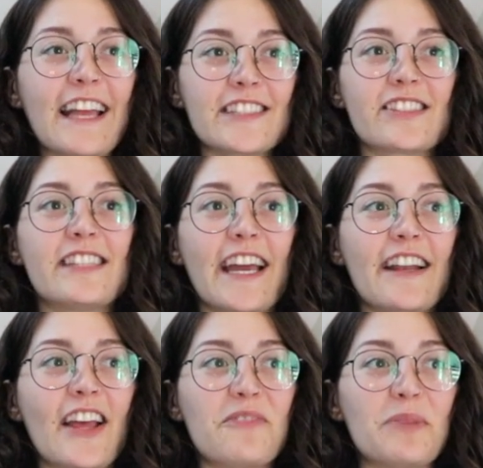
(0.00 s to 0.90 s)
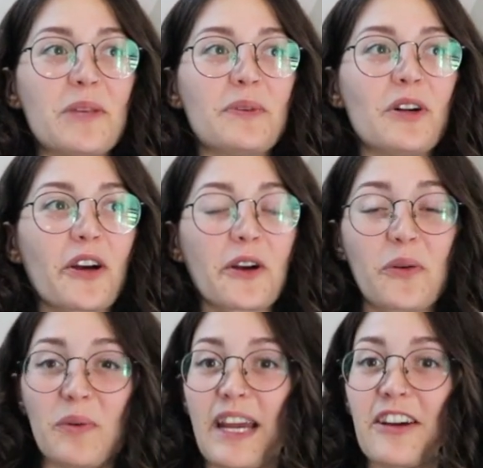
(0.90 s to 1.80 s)
Instead, people
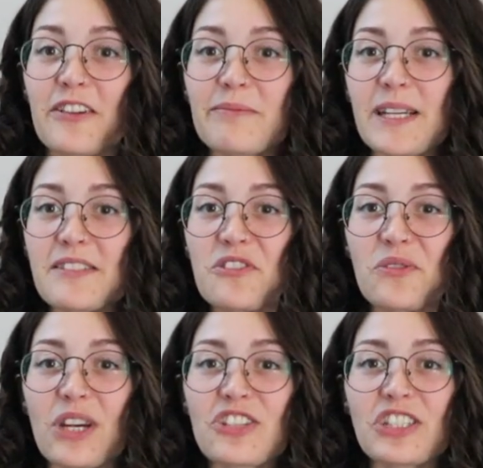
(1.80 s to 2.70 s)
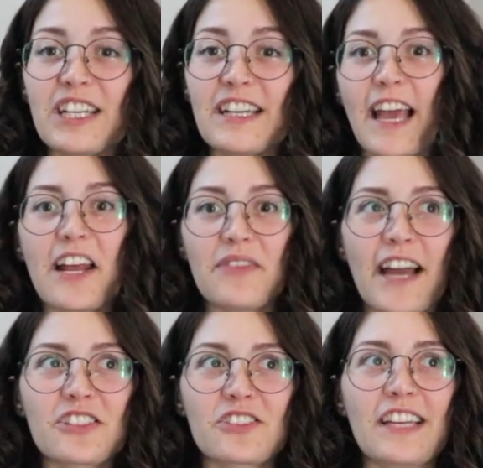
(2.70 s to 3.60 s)
are aware of my situation and I've
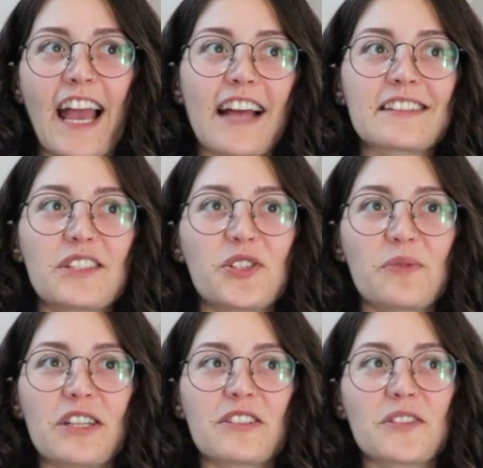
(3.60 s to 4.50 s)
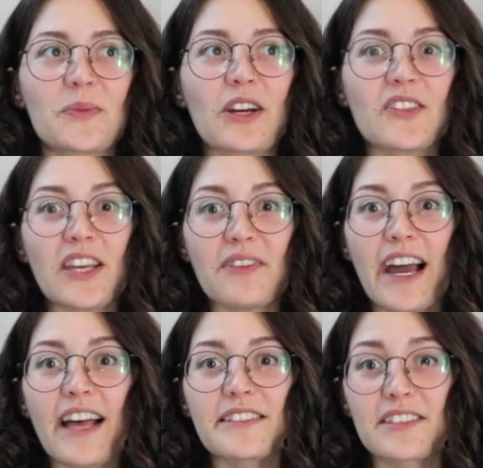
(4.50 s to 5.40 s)
actually had situations where they've
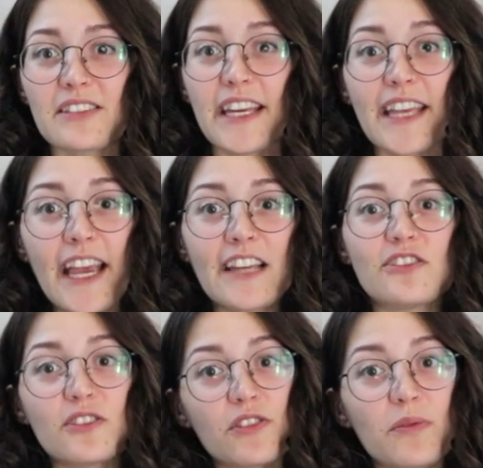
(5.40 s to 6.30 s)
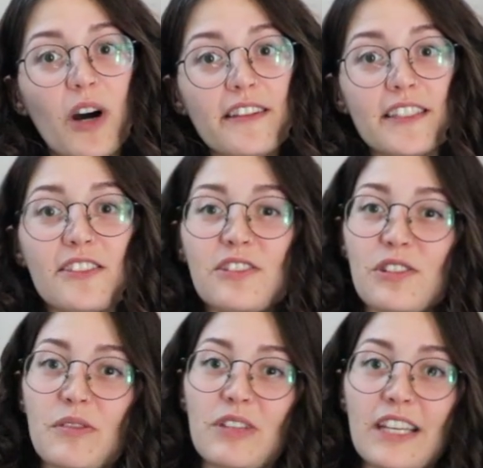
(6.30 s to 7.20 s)
asked like, hey, do you want this?
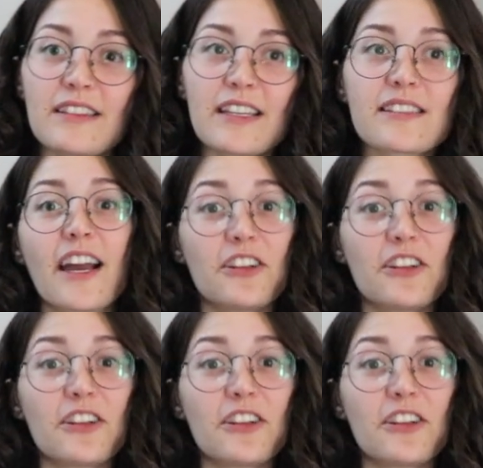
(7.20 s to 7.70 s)
Do you need this?